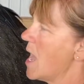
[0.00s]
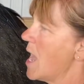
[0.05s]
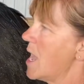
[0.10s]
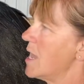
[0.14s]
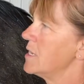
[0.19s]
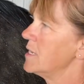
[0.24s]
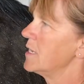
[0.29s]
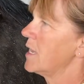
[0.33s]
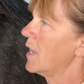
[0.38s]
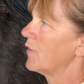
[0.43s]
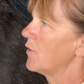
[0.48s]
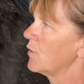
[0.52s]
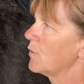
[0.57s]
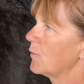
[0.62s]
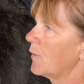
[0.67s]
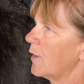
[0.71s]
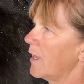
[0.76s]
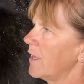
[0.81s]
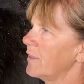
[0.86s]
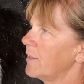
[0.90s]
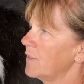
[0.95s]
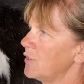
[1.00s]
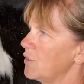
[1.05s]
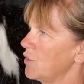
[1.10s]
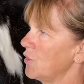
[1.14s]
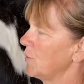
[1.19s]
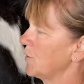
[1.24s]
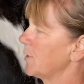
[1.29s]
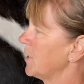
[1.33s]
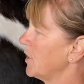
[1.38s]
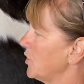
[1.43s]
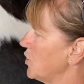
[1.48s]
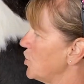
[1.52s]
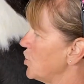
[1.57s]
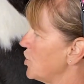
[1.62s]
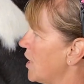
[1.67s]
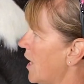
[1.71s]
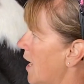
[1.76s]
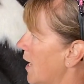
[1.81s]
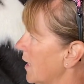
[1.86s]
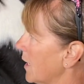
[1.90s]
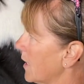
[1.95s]
Another way that you can
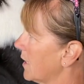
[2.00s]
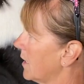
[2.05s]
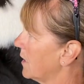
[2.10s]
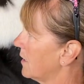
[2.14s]
check